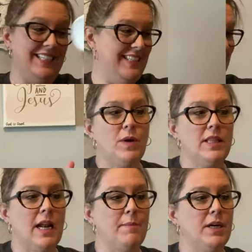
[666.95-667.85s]
The next one
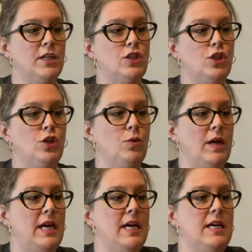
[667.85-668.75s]
that I'm gonna do
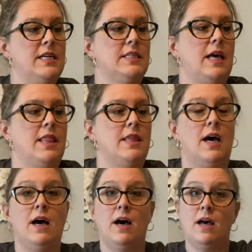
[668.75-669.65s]
is
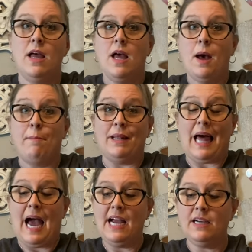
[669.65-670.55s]
the
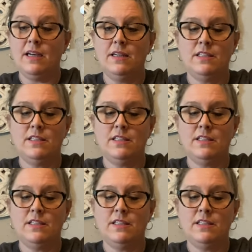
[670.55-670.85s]
black.